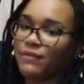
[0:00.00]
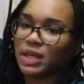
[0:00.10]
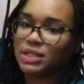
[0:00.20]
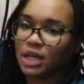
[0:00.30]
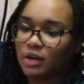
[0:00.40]
a
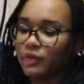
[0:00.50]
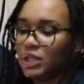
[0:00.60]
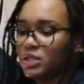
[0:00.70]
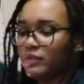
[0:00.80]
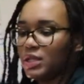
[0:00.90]
container for
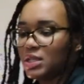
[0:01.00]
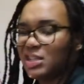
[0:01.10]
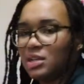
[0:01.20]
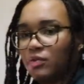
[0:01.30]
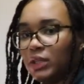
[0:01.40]
each of these because
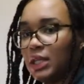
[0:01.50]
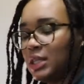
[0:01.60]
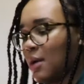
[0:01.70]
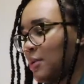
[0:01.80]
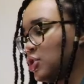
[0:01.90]
I don't really
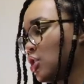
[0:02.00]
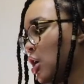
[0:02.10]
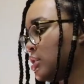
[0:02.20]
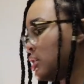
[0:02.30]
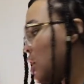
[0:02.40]
need that much sauce,